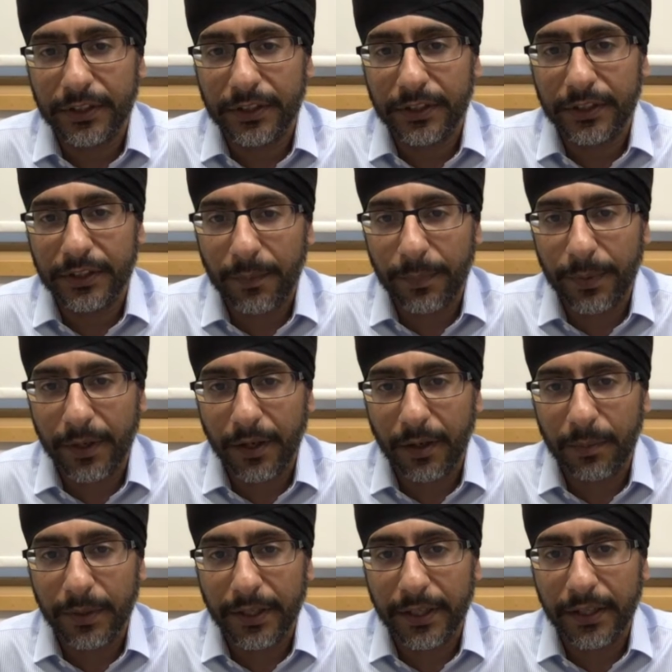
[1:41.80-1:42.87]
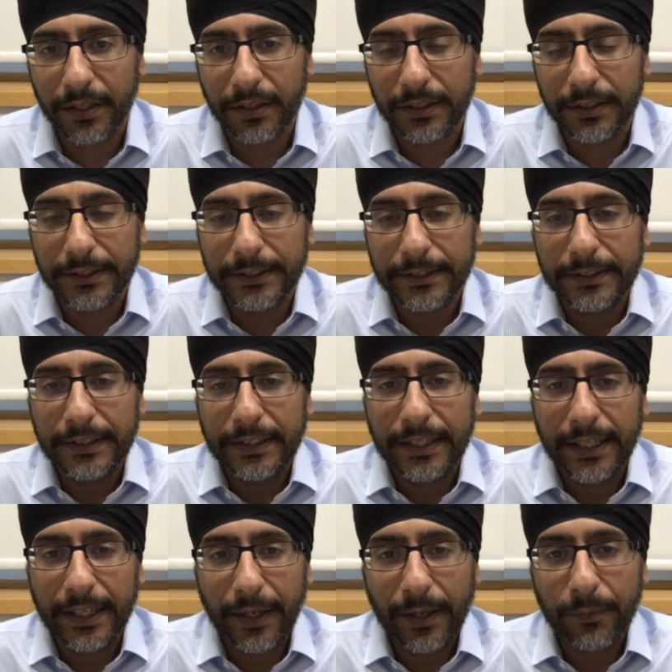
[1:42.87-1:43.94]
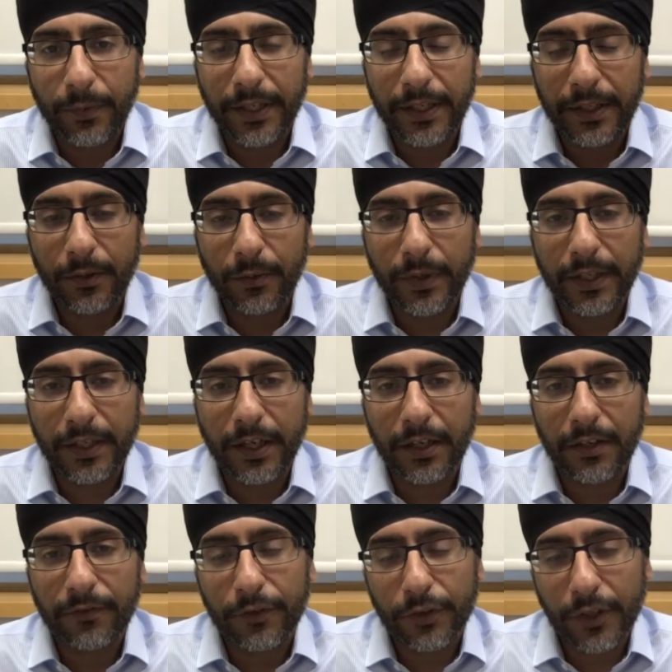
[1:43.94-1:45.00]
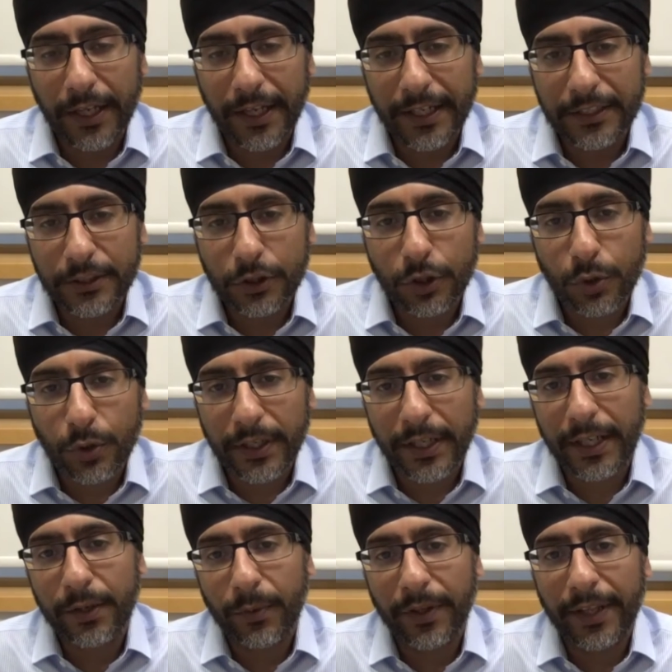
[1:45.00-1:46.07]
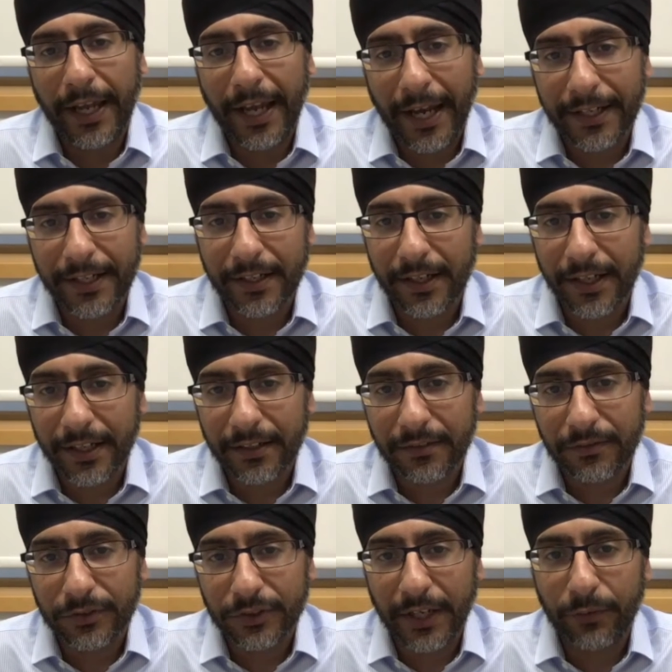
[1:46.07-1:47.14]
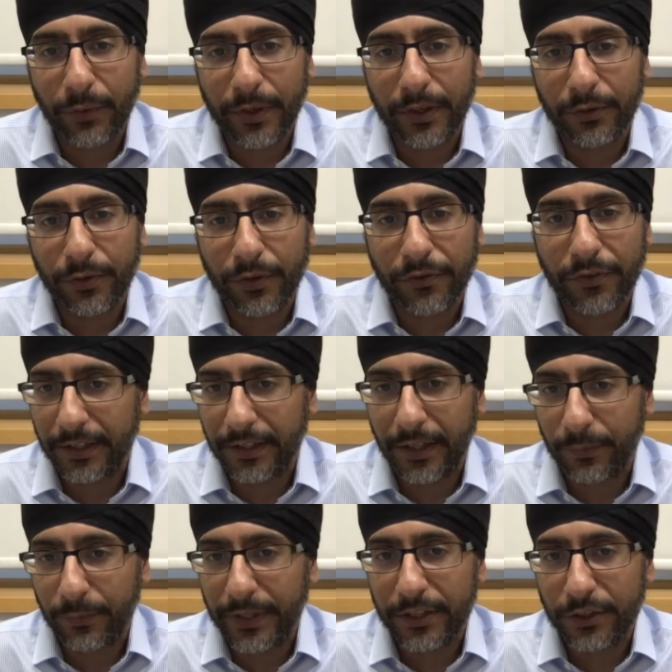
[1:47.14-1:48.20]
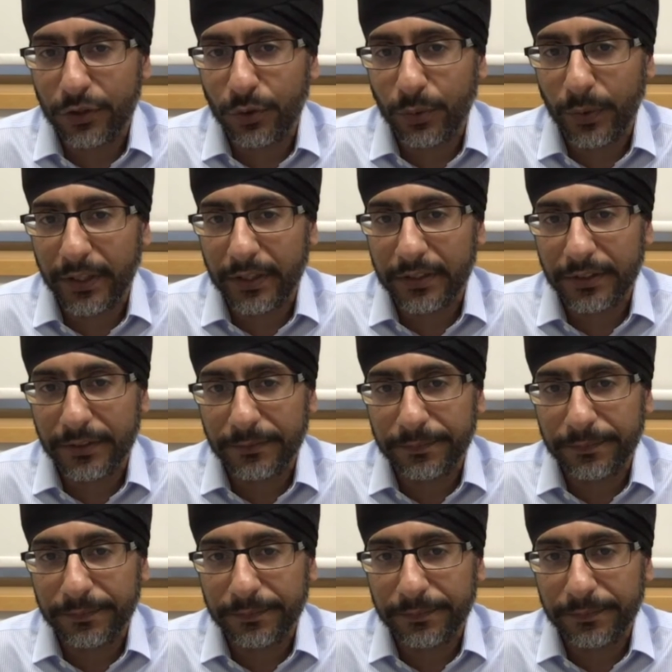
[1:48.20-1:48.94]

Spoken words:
PR bleeding, and we kind of excluded anyone that had a delay. So everyone was referred within 2 weeks.